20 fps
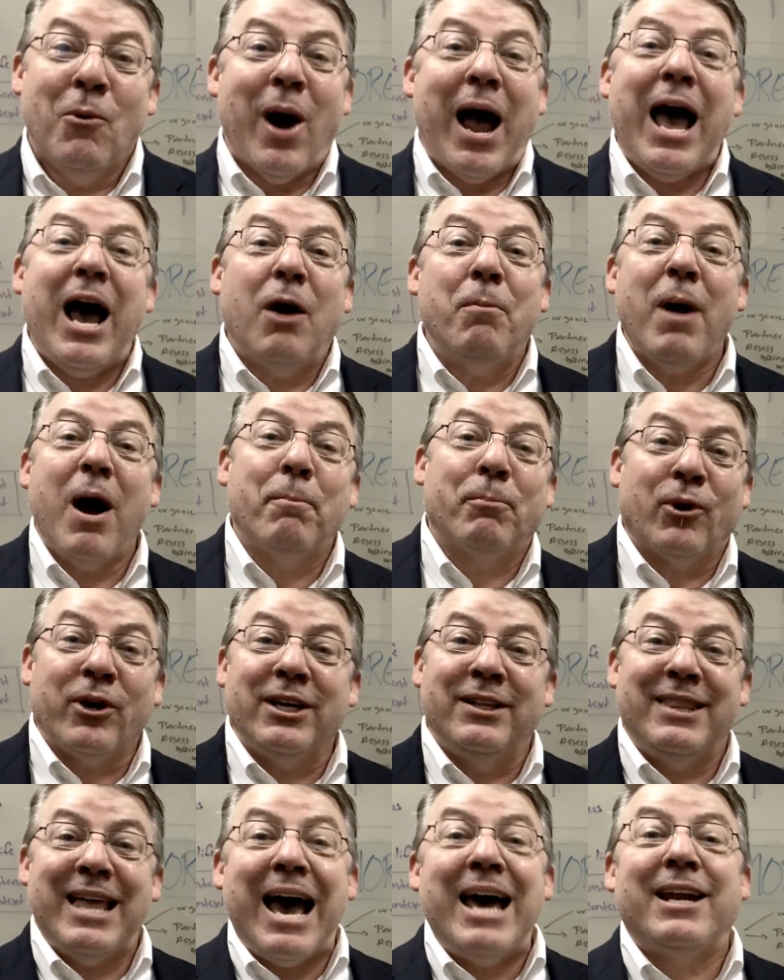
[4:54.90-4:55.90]
Well, how about
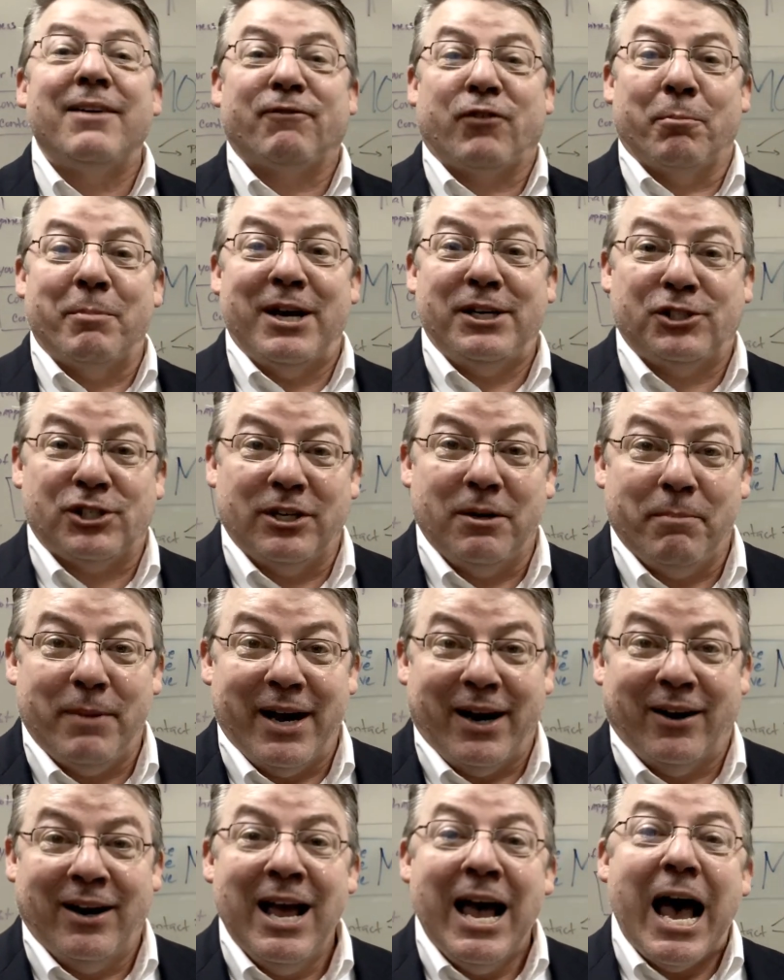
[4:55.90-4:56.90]
bringing that information to
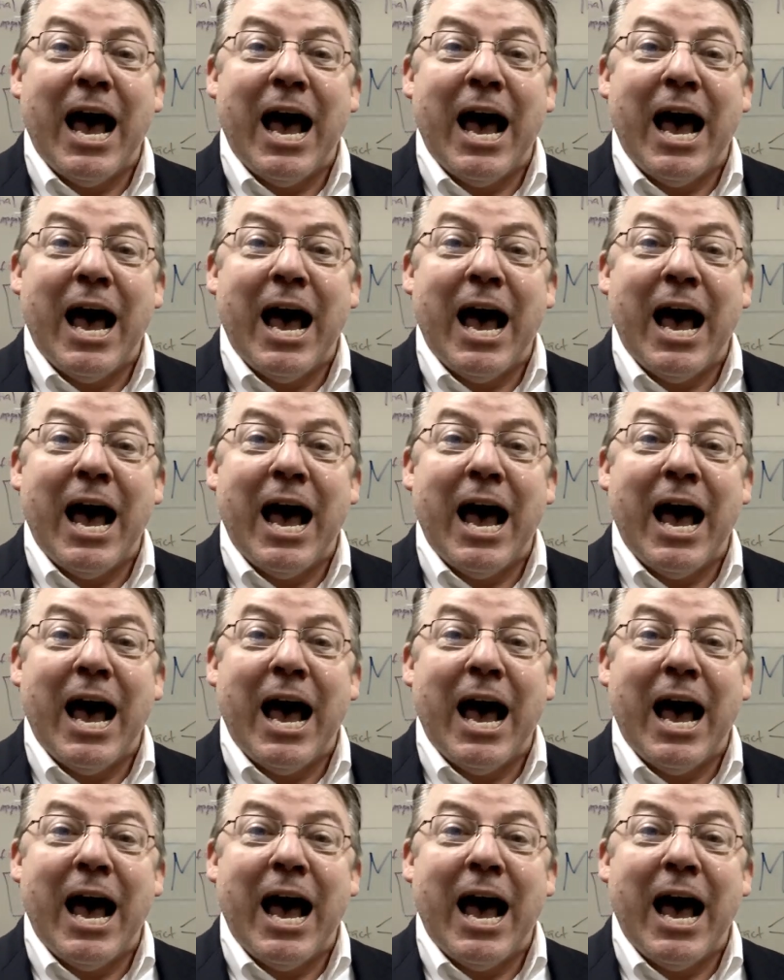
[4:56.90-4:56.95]
bear?